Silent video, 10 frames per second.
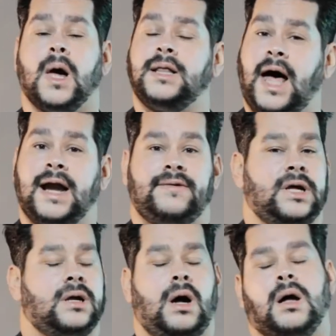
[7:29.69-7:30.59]
A lot of
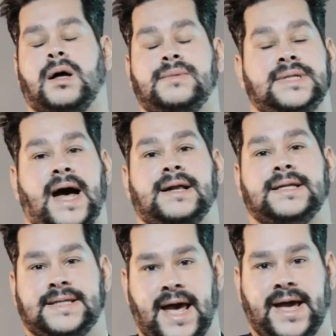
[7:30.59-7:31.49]
it, it all comes down
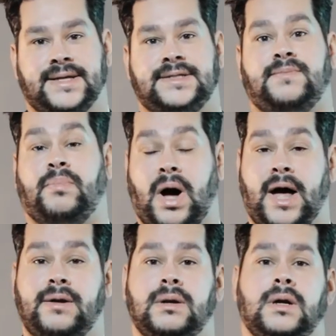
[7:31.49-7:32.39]
to taste, but